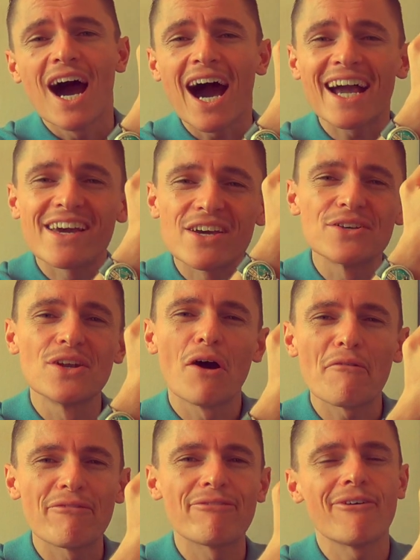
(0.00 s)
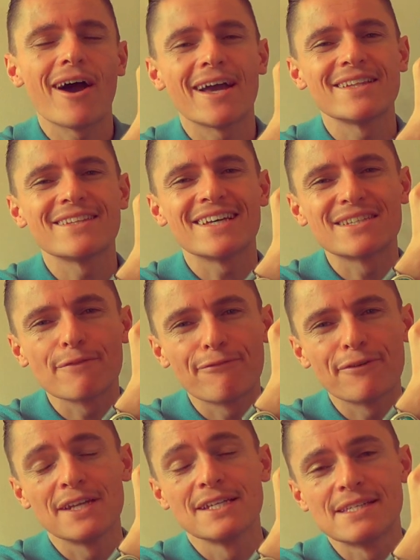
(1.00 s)
I could not find a
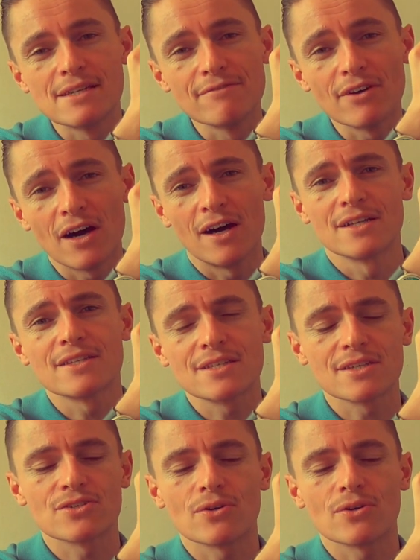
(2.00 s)
definitive answer,